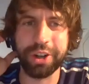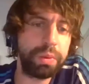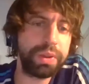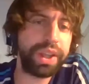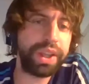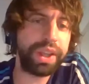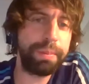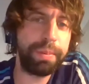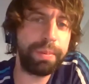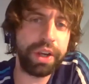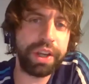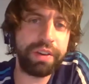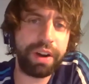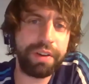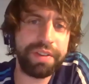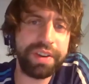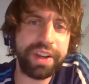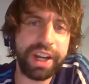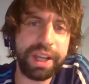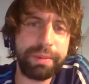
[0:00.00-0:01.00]
would that put you off
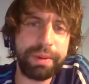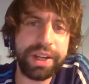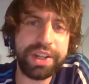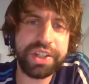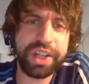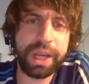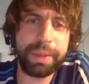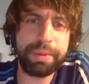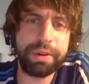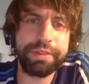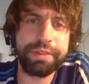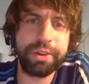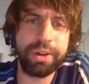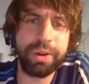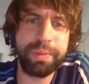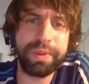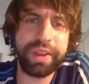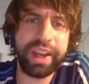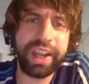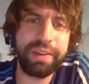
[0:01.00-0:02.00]
in any way, shape or
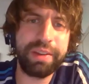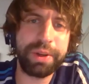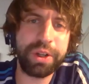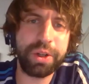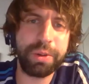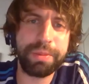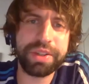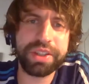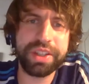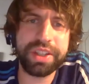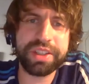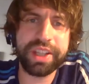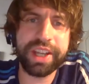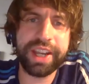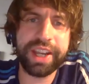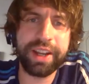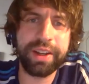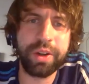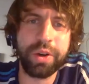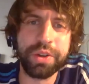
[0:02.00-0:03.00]
form, Dave, when it comes to this
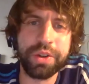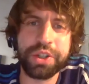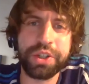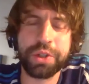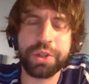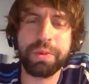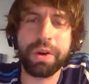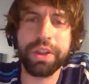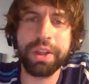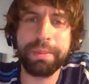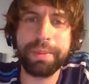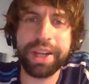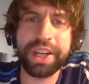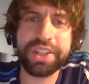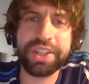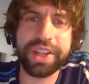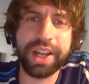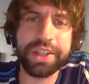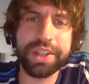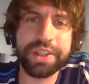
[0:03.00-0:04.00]
deal? Or is it just one that makes
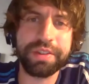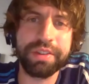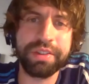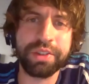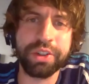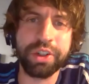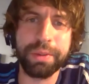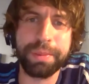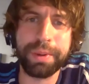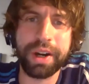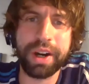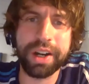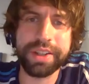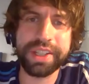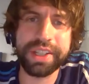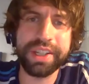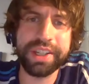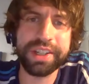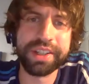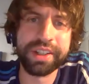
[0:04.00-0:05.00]
sense for all
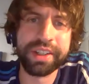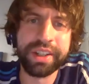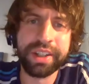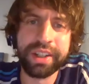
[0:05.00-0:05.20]
parties?